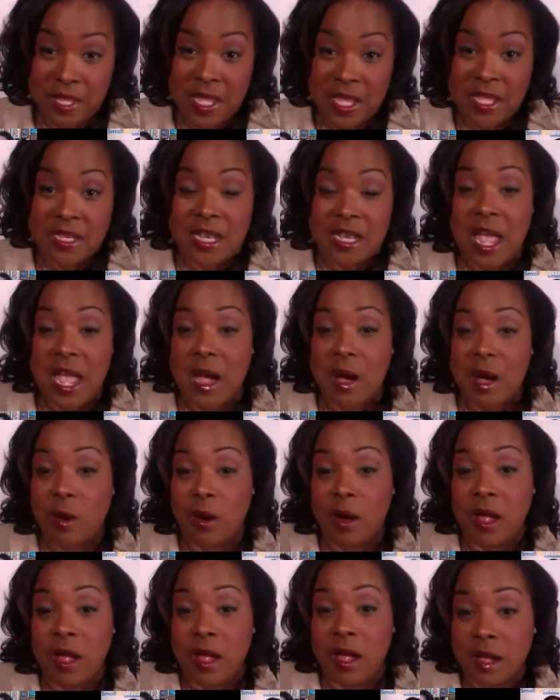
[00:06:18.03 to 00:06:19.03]
So now,
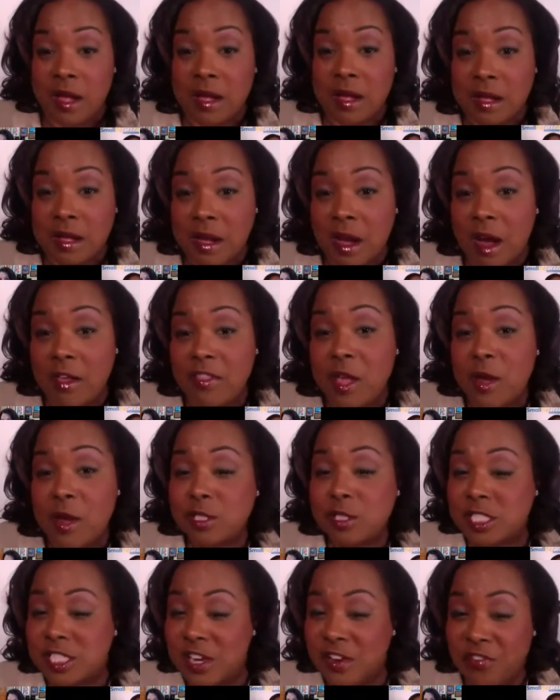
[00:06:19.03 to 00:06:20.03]
are there
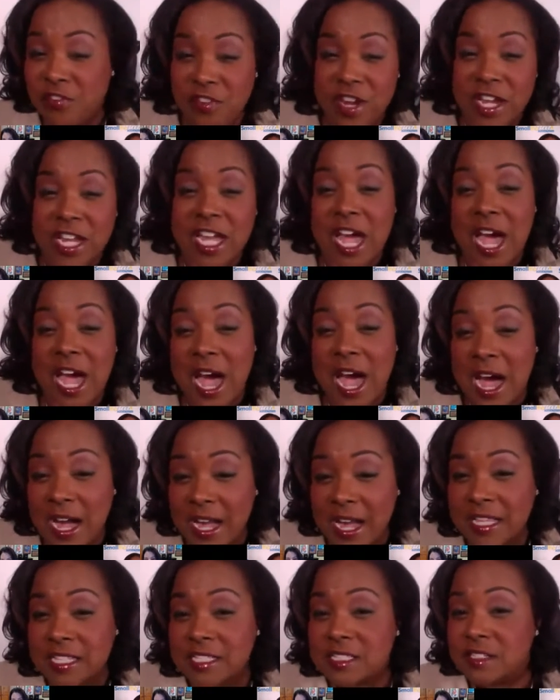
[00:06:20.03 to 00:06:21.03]
different
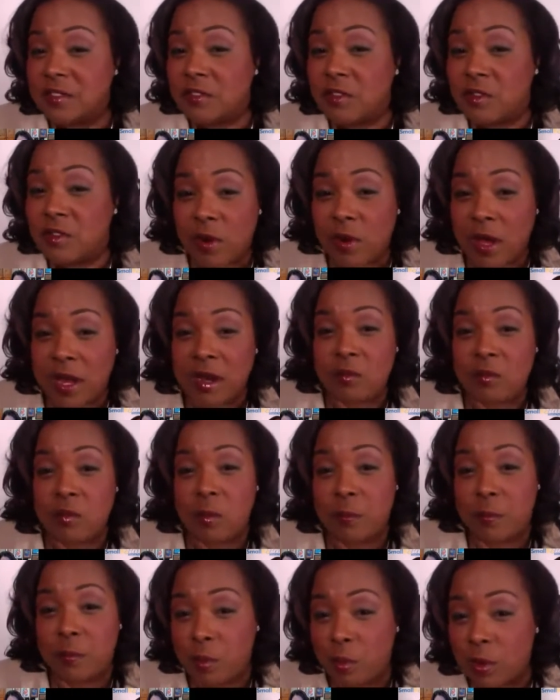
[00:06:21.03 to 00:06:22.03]
kinds of credit
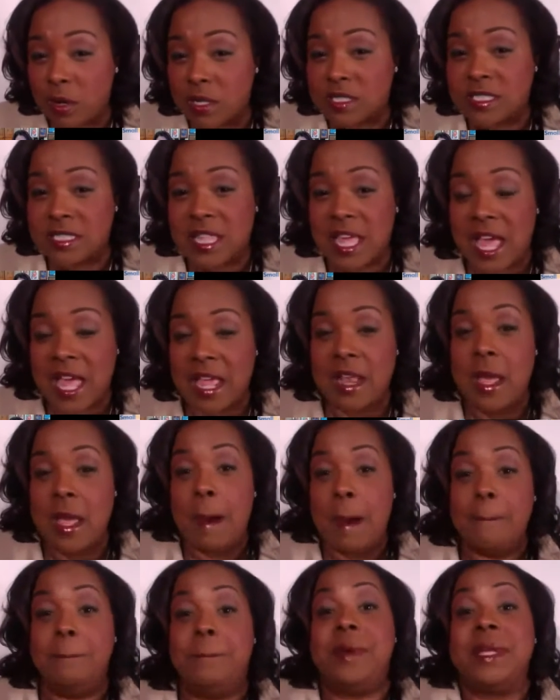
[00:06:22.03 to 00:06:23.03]
reports that
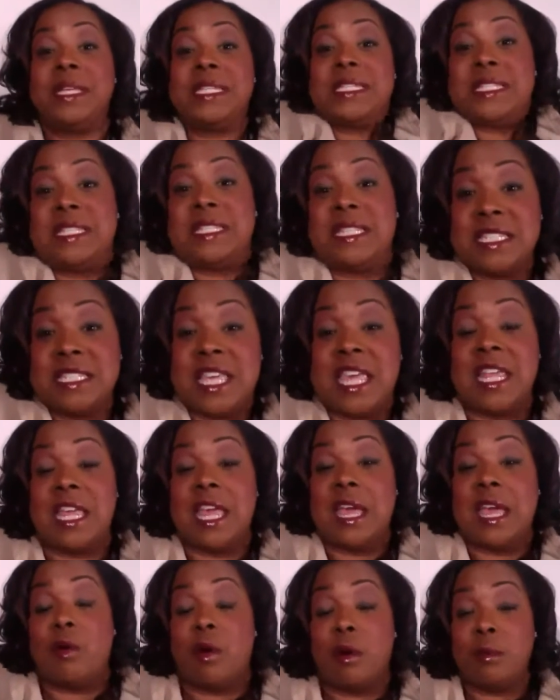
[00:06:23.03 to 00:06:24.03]
businesses can
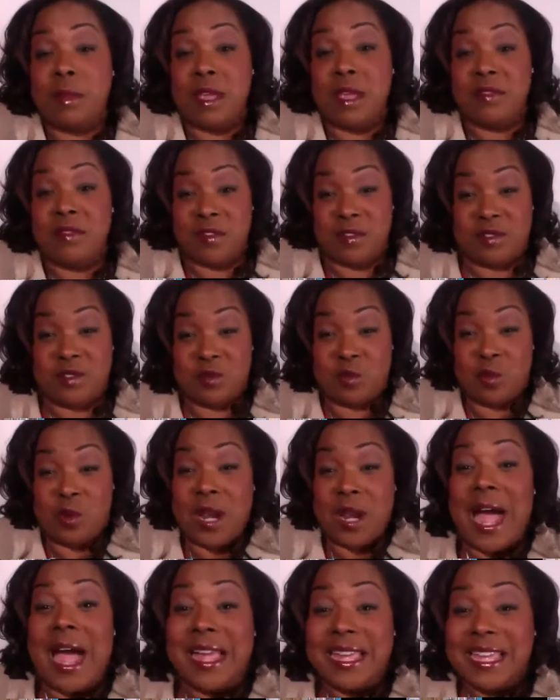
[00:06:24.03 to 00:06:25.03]
get on me versus what
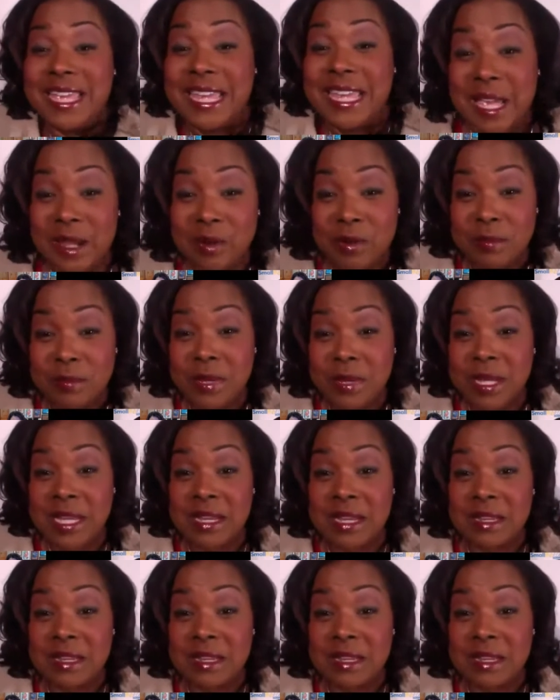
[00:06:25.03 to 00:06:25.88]
I can get on me?